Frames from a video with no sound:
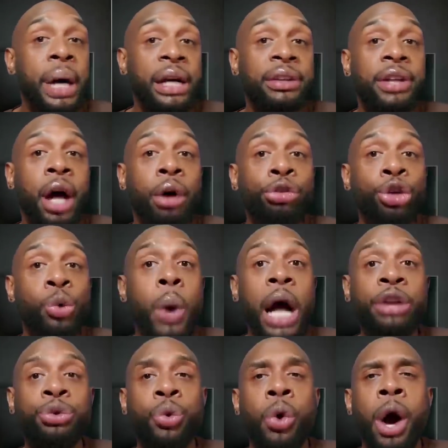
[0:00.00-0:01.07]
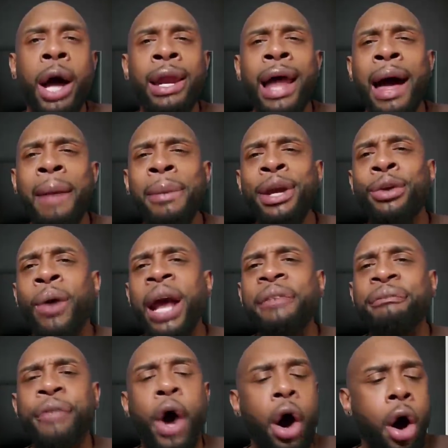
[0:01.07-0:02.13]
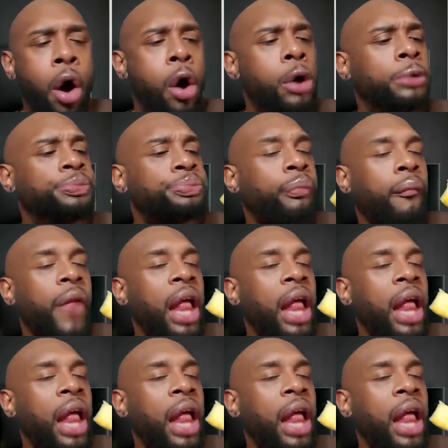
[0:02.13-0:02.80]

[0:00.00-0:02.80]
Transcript: But as long as you watch one, I'll be grateful.